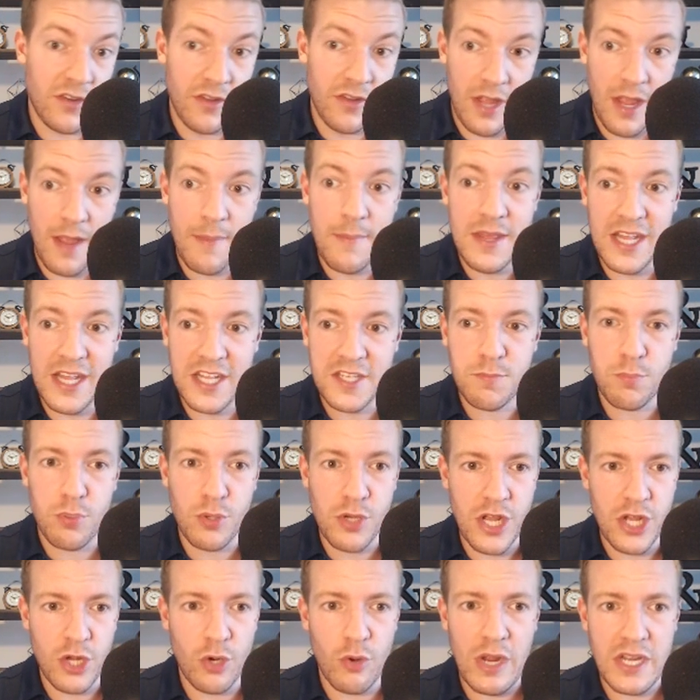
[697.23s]
I mean, that's pretty
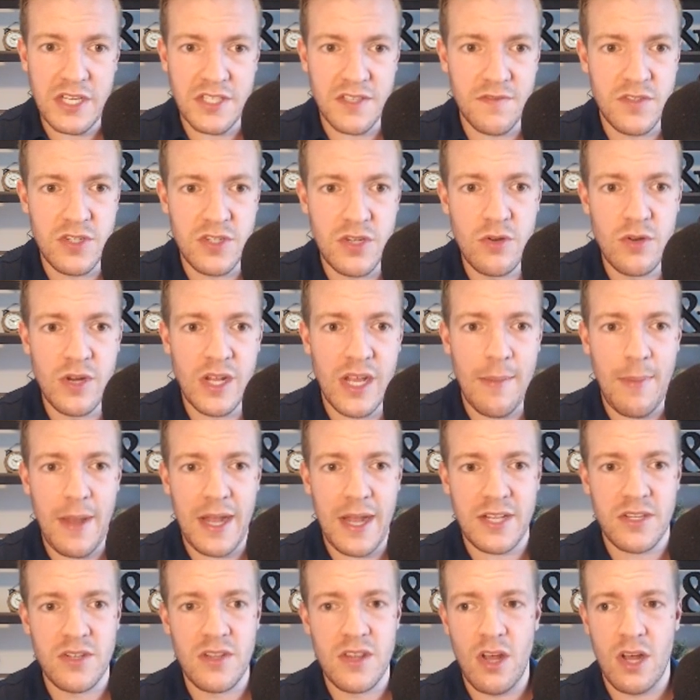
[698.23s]
aggressive too to get back
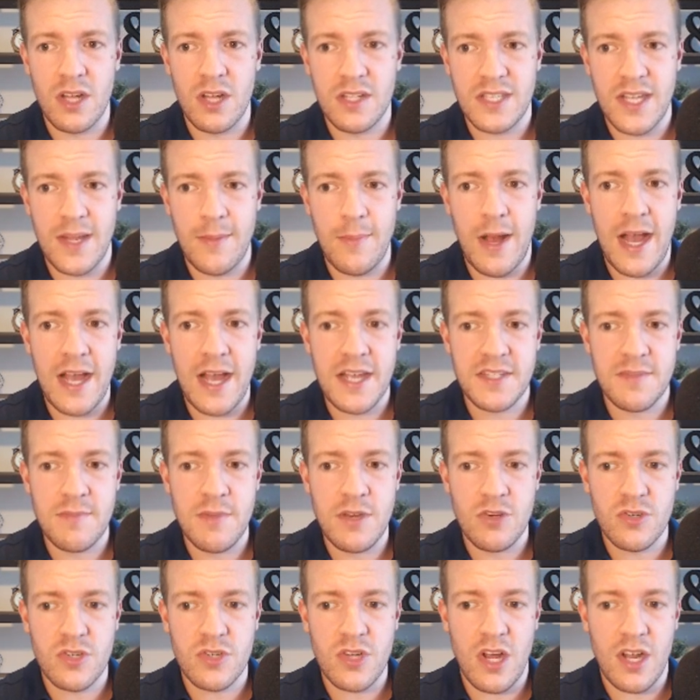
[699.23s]
to the all-time highs. I mean, you're
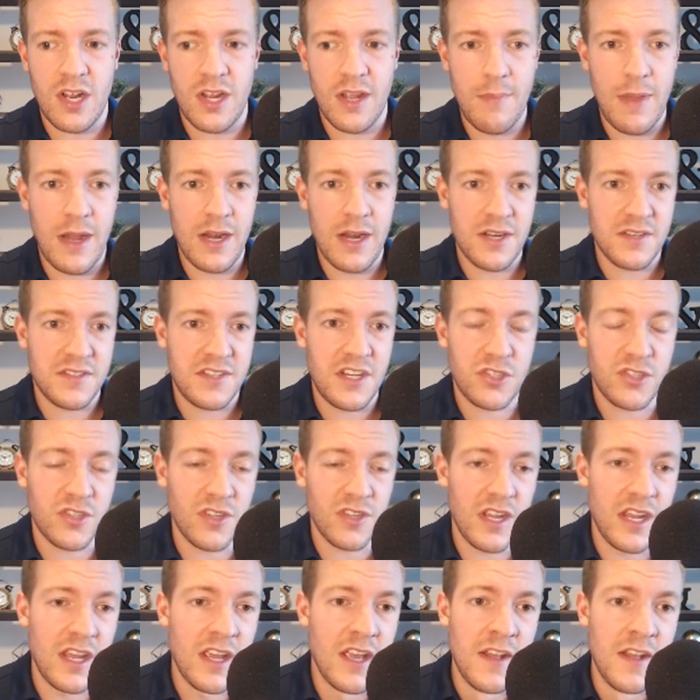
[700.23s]
talking about
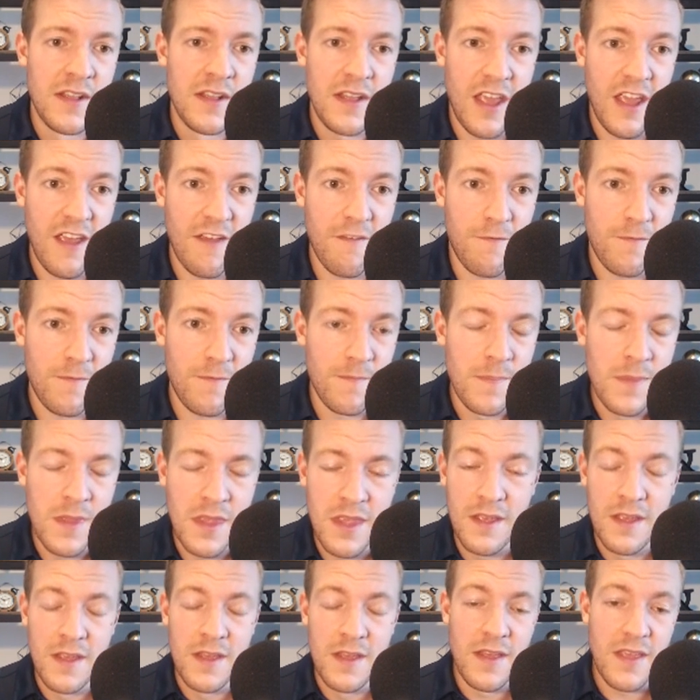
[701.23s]
essentially if
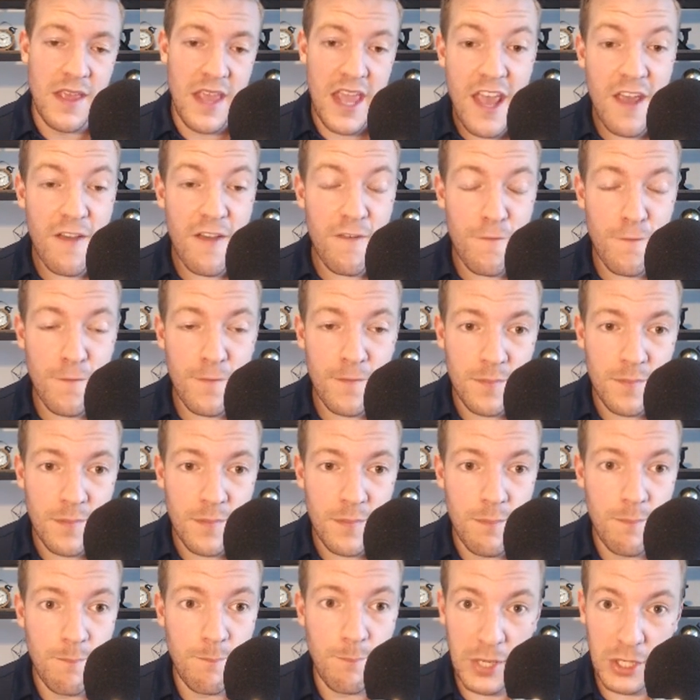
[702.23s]
if
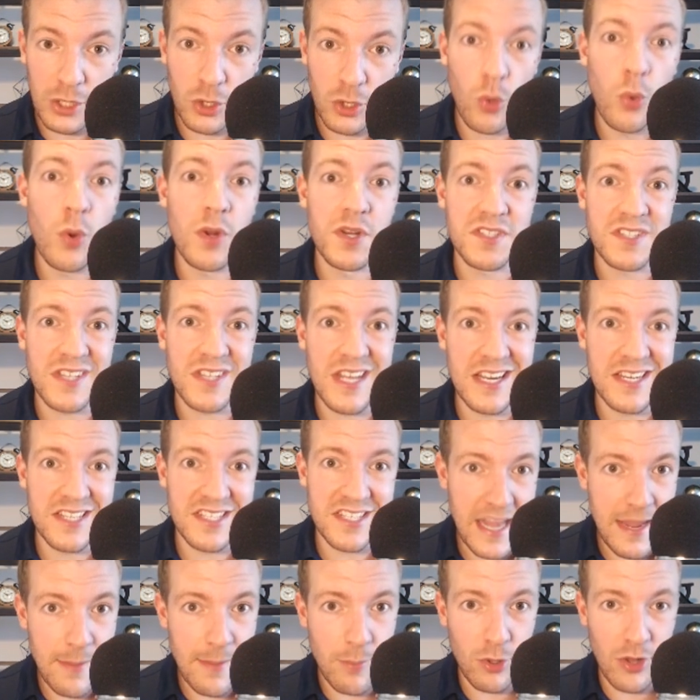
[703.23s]
Bitcoin stays
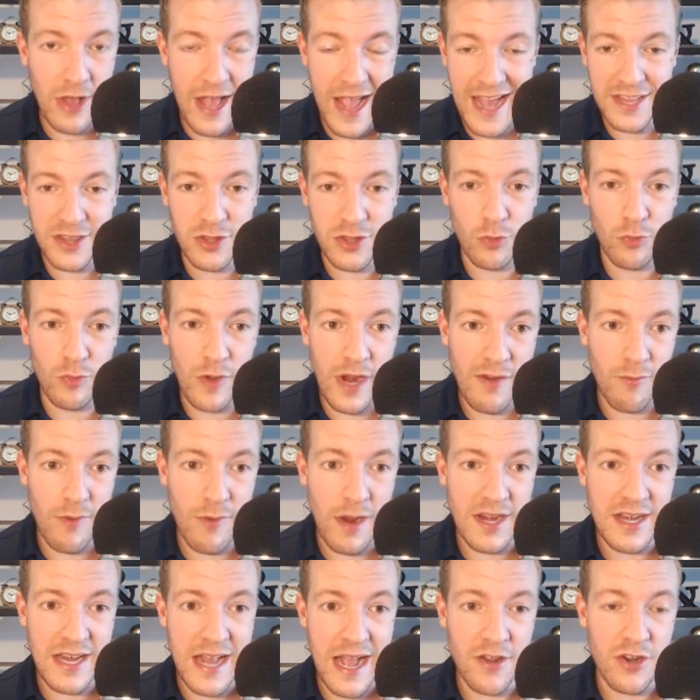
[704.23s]
stable at the rate right
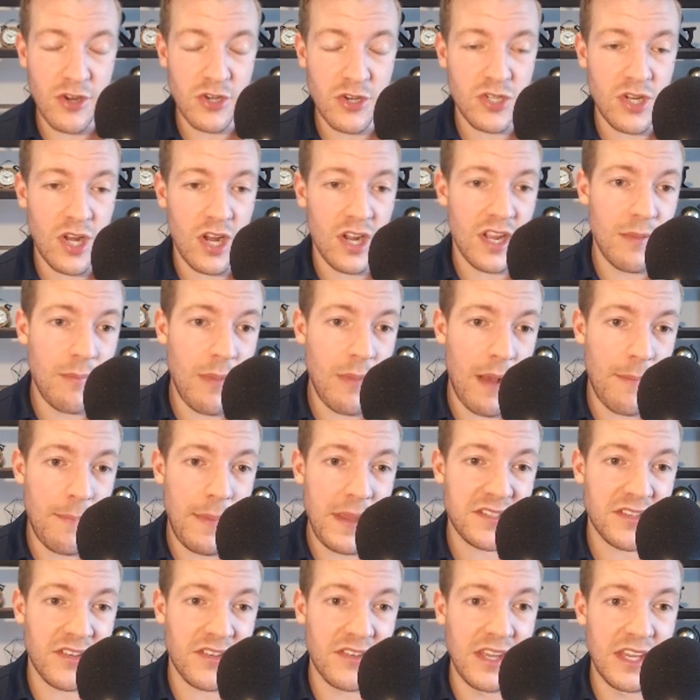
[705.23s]
now, you're talking about
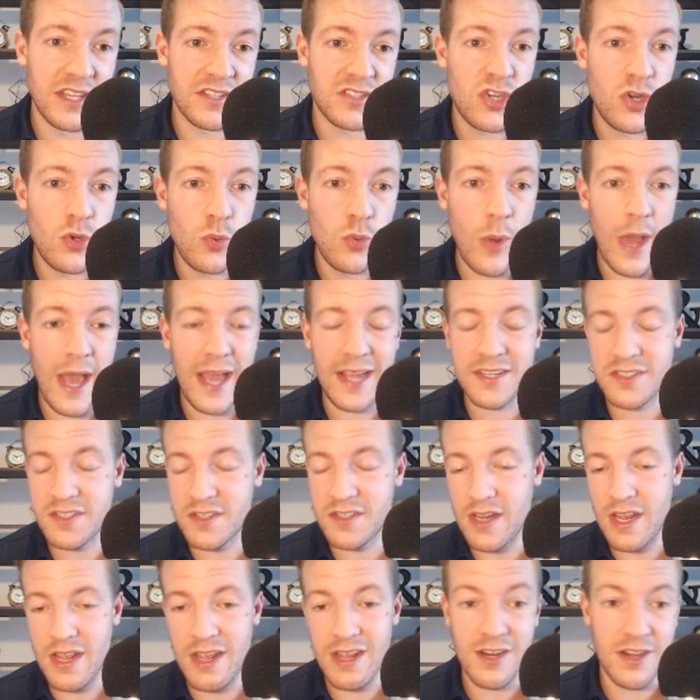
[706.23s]
basically a 2x
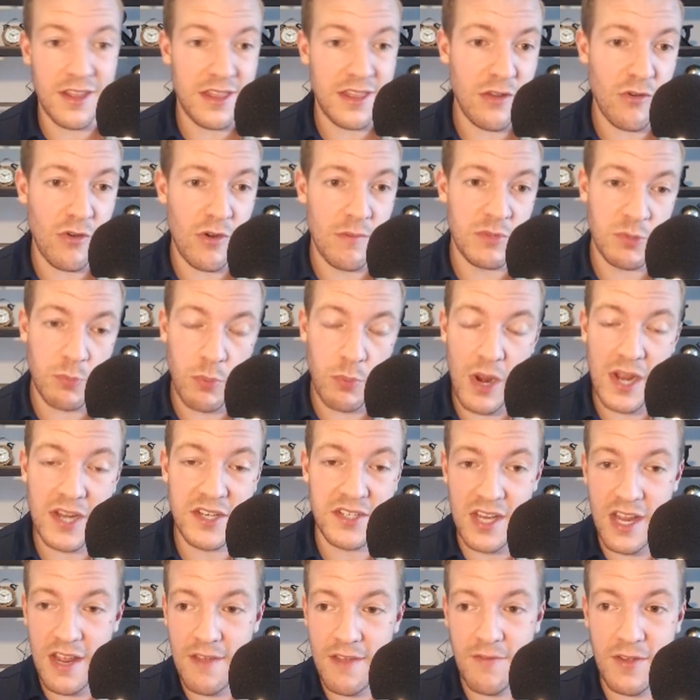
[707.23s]
in Ethereum's price
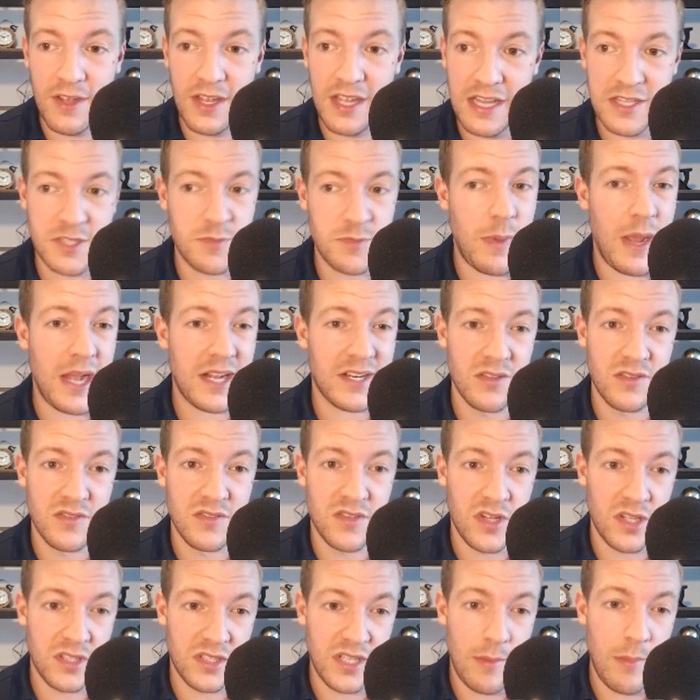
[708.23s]
if it gets back to those
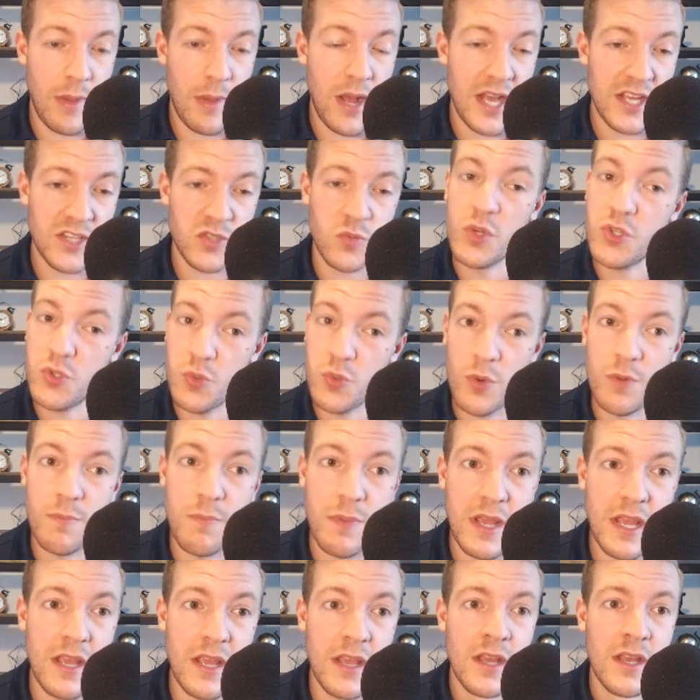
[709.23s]
all-time highs, which would
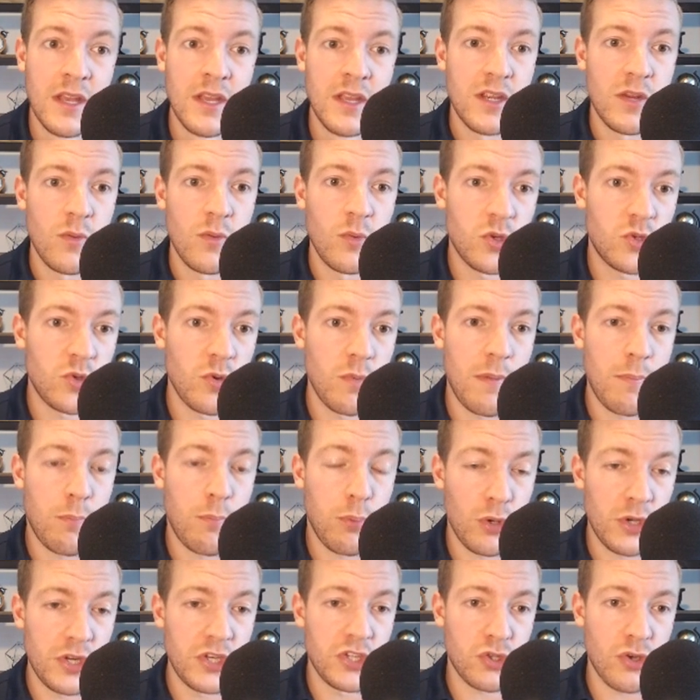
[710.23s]
be which would be
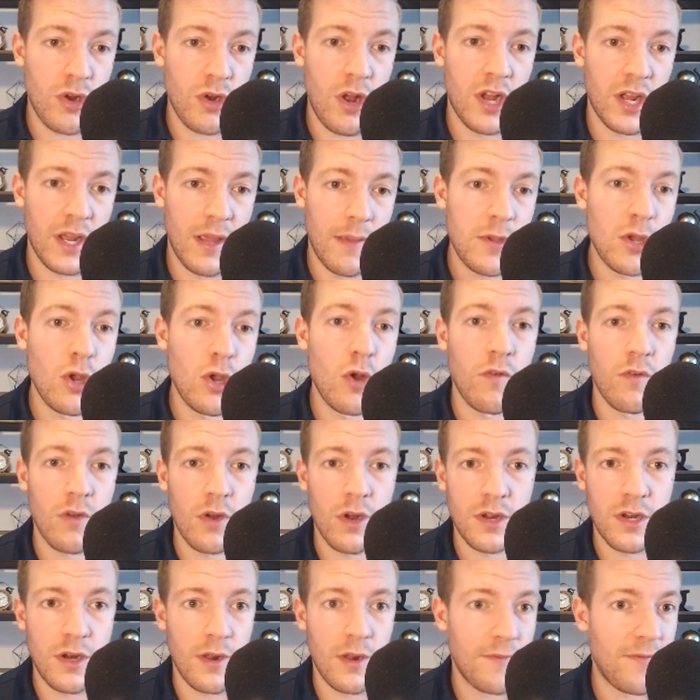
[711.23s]
pretty strong. It'd be over, you
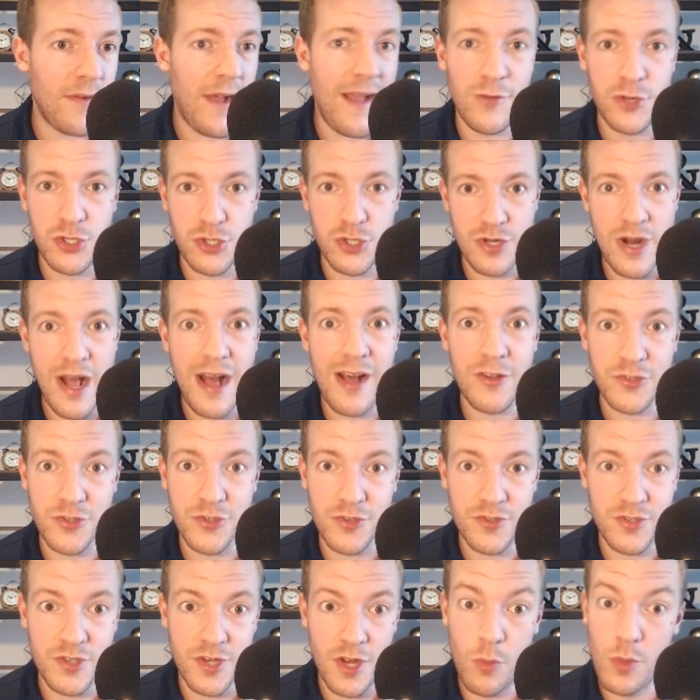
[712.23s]
know, $500 or
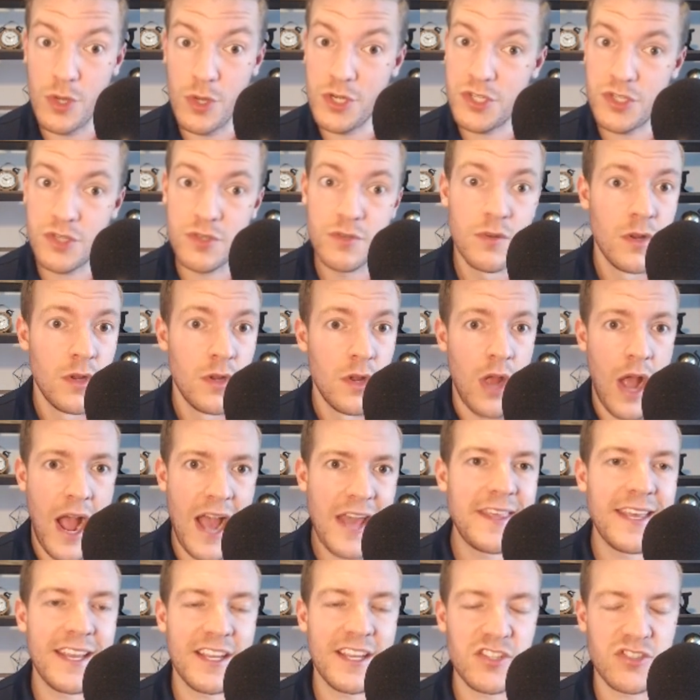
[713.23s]
so, which I
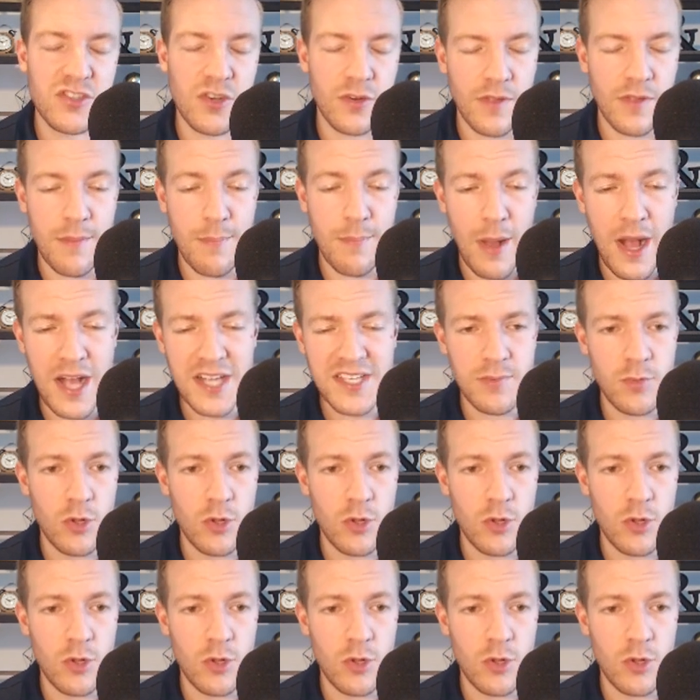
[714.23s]
think is certainly possible,